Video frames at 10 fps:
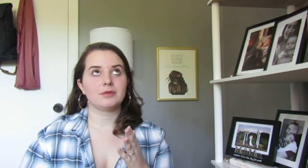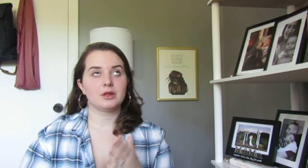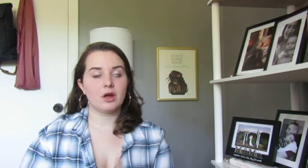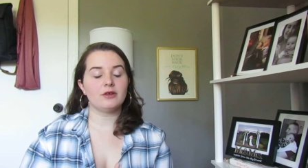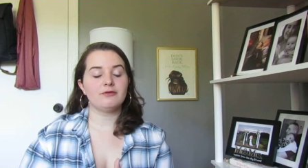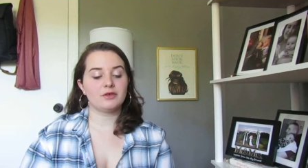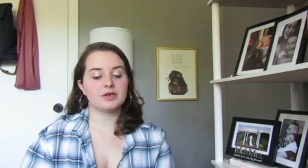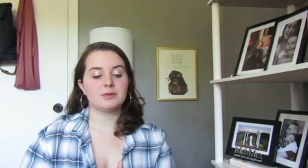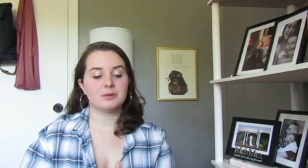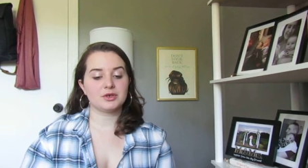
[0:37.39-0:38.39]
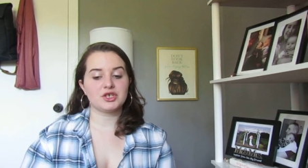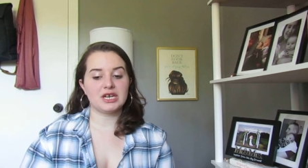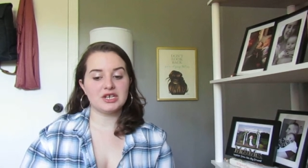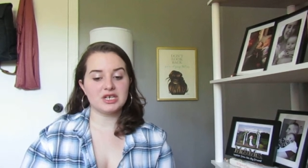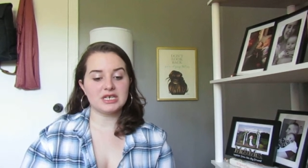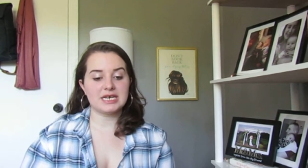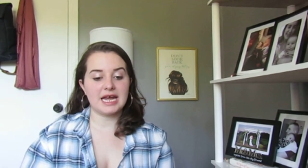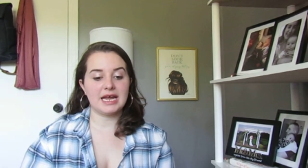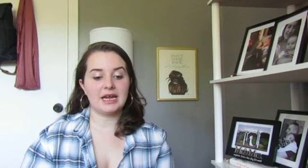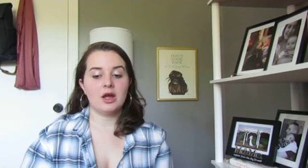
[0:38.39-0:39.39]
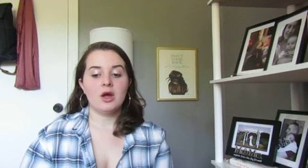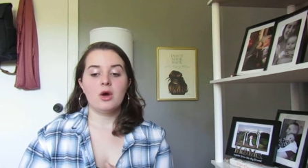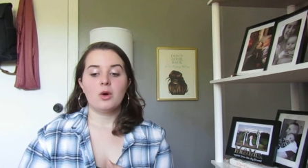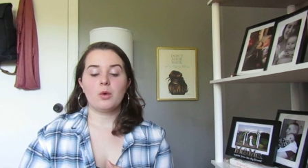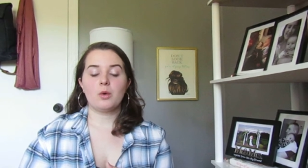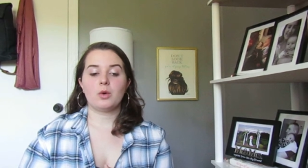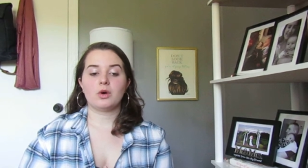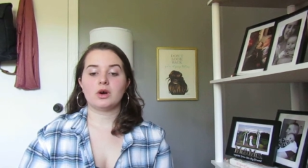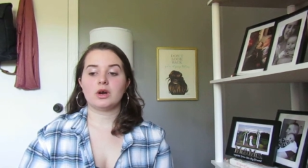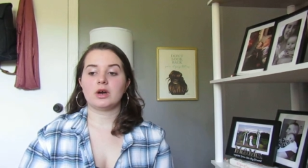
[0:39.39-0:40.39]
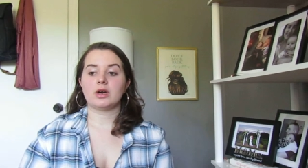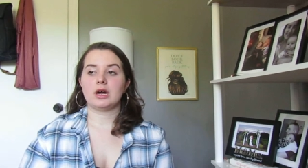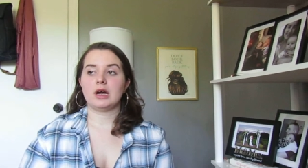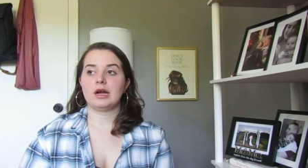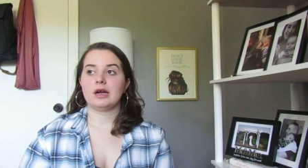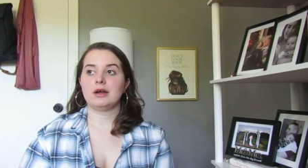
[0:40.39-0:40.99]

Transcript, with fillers: Law Enforcement Appreciation Day or uh,